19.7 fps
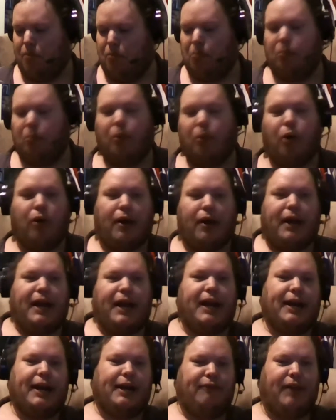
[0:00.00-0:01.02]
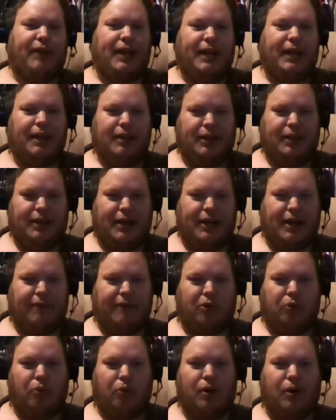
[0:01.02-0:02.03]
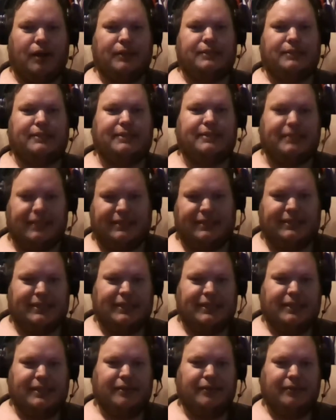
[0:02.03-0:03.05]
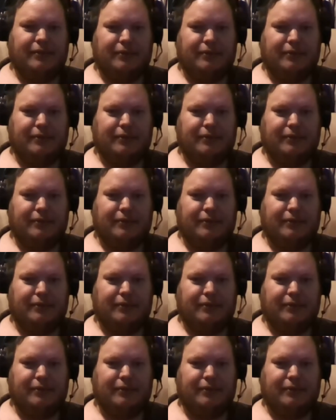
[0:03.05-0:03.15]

more aggravated than it ever was since then.